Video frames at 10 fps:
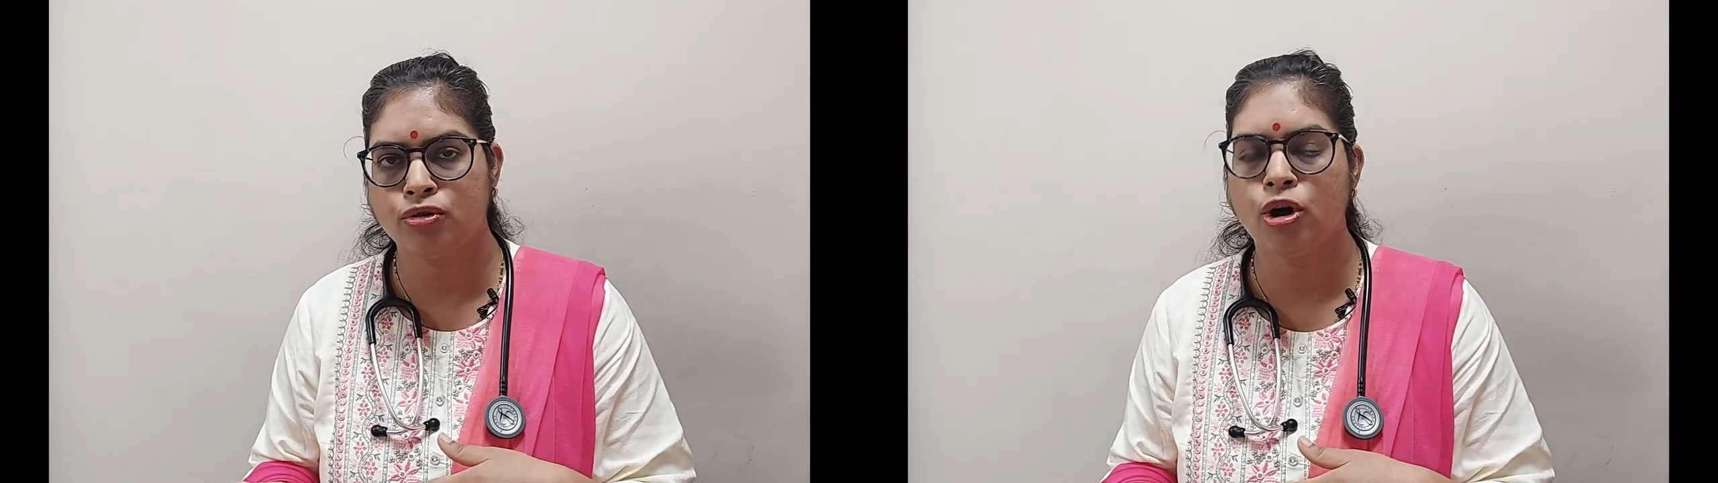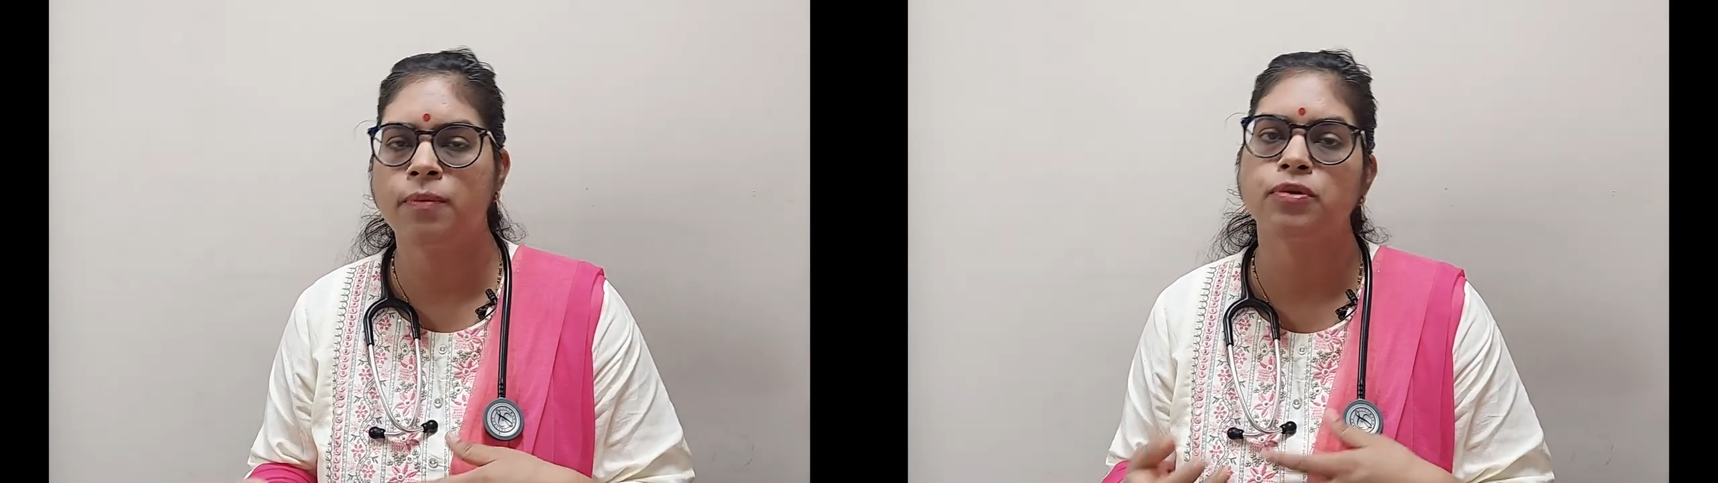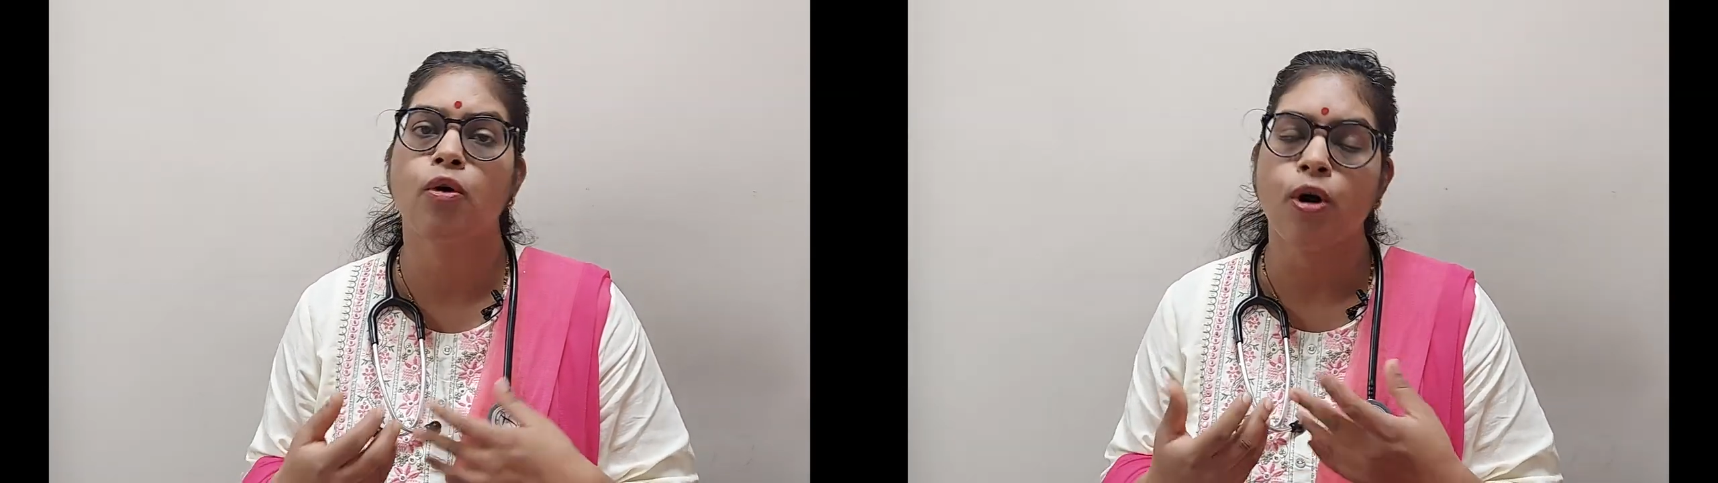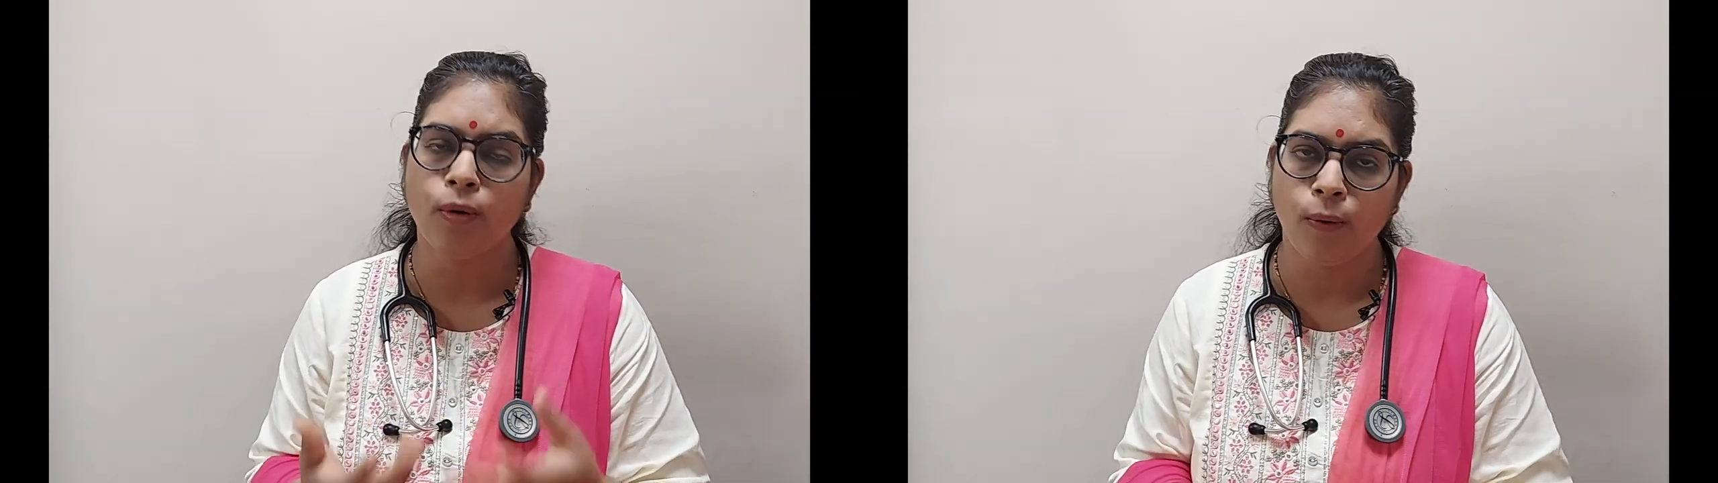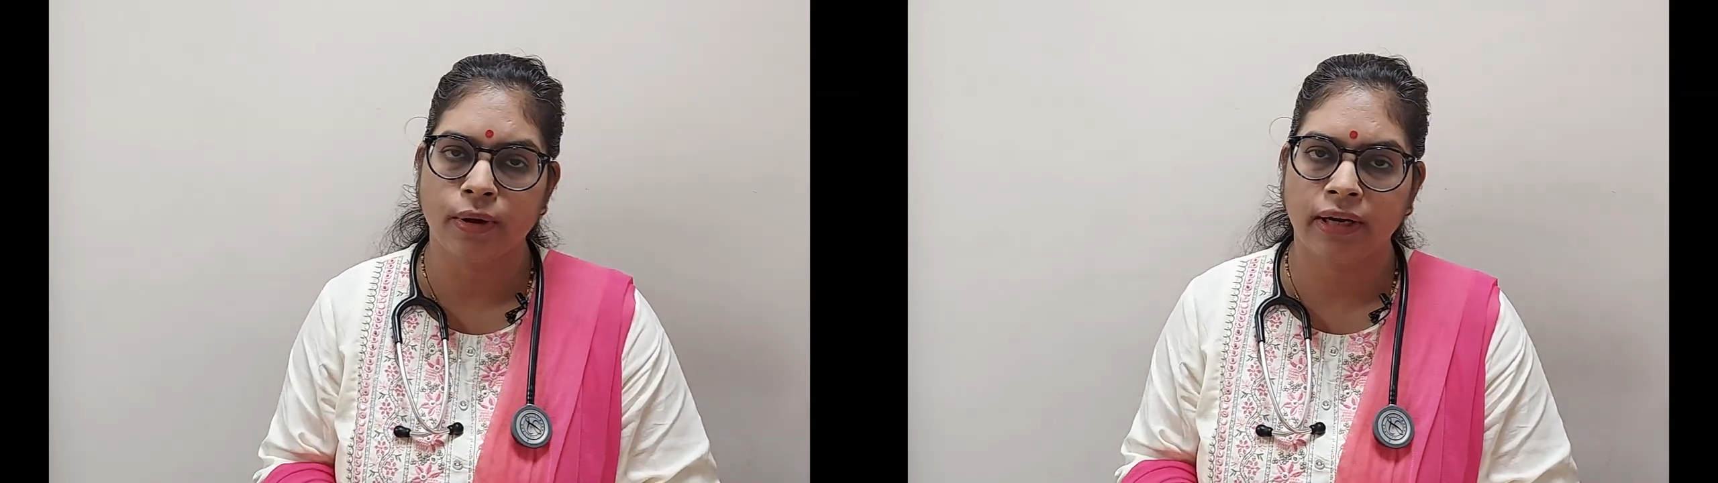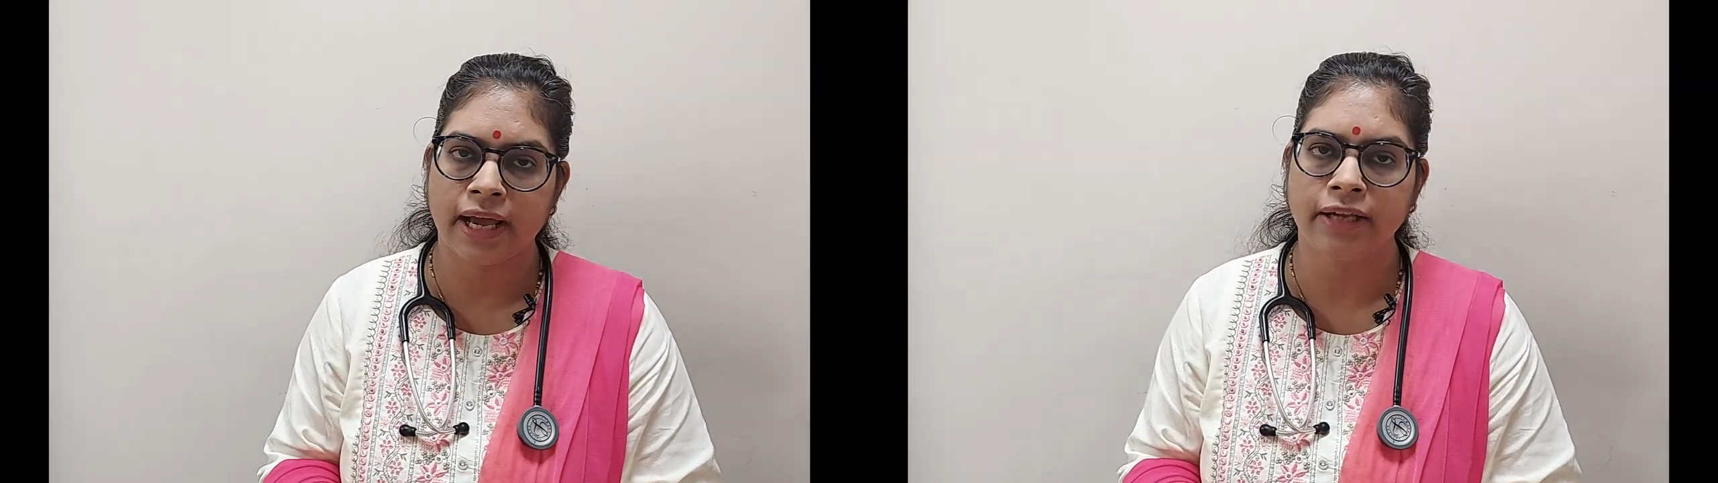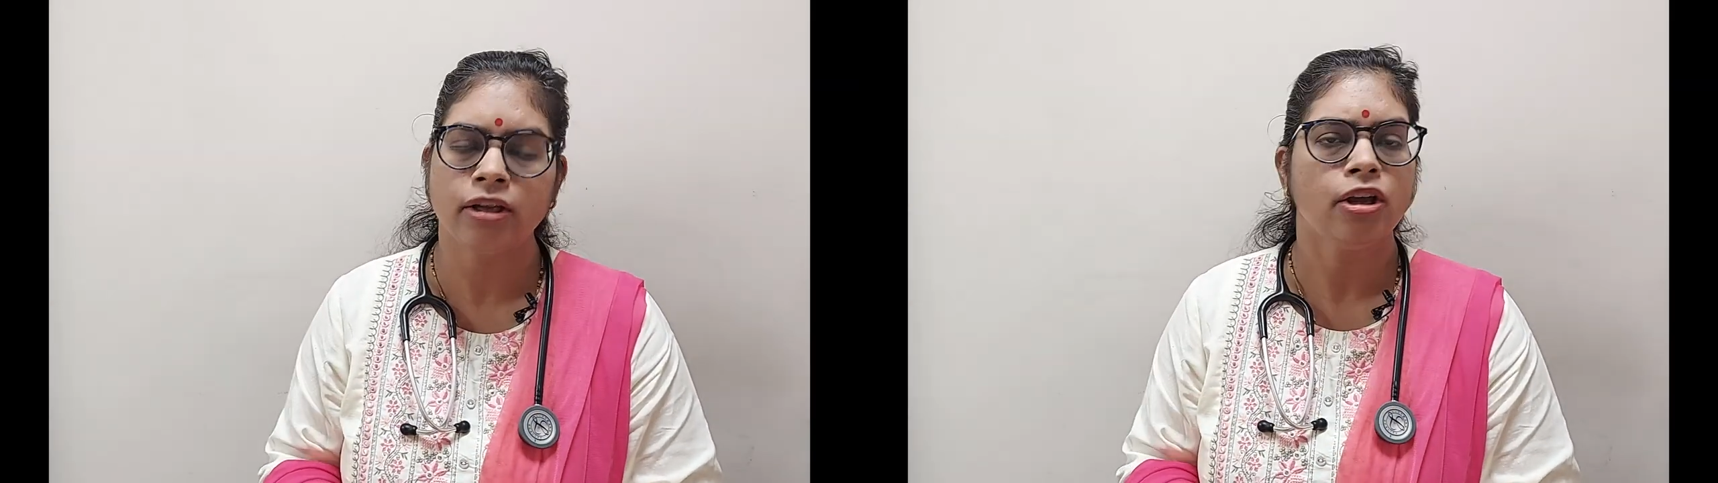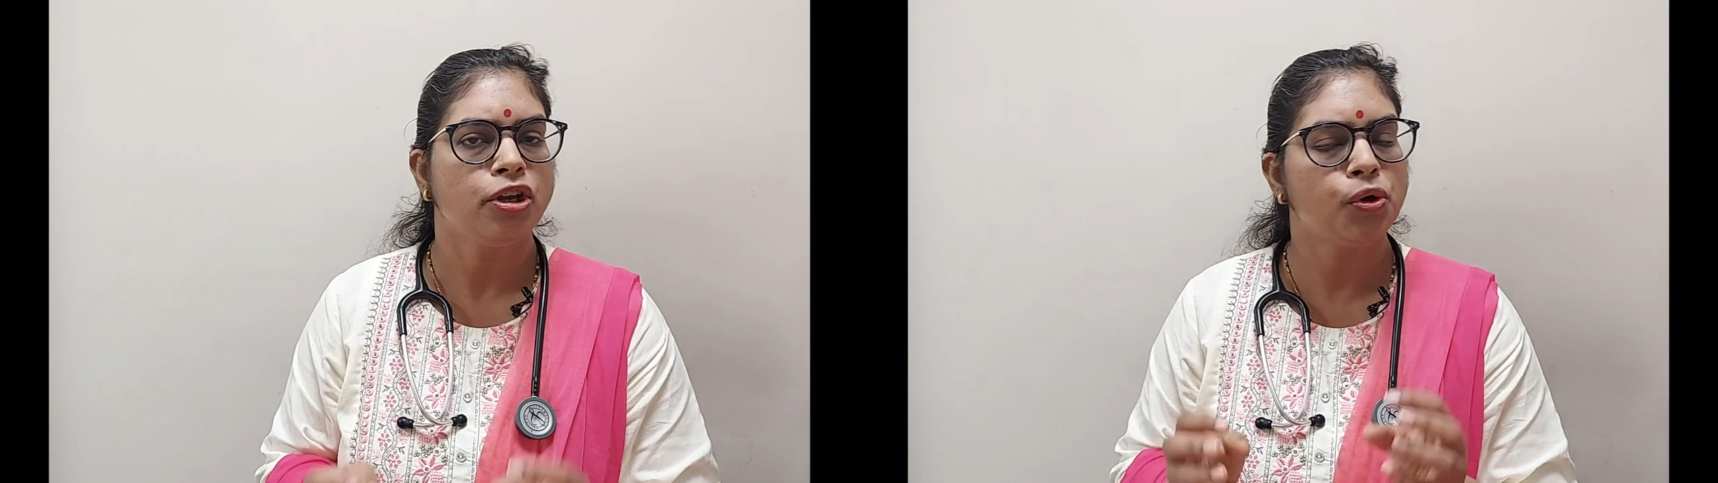shops or online.